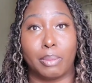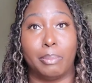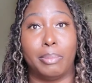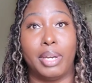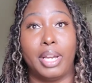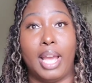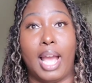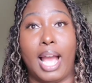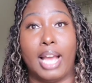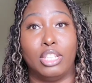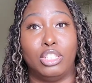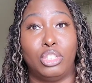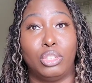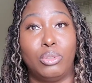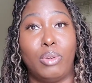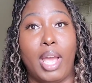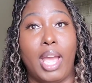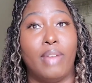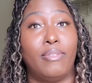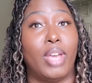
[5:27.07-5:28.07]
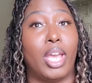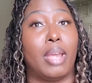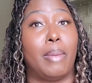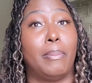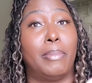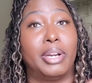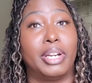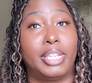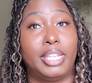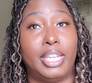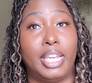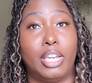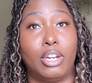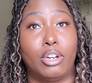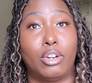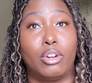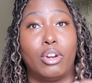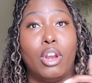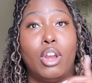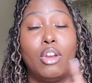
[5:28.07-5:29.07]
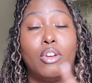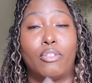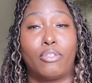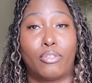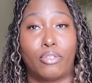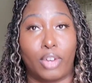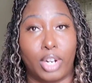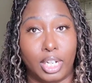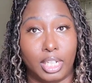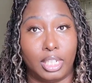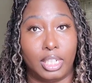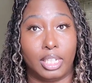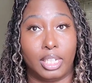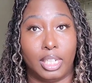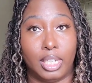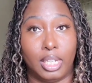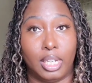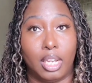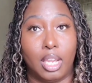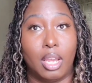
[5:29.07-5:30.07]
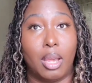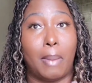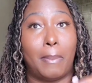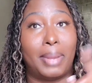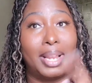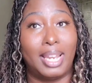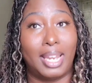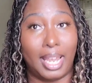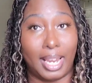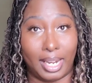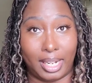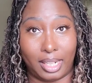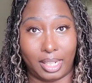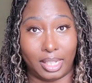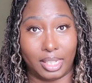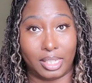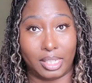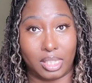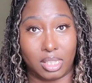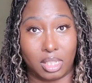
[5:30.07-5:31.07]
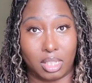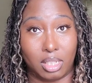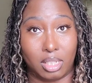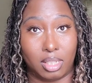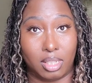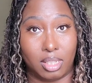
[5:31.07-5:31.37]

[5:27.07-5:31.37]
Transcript: But I do have a beginner friendly playlist.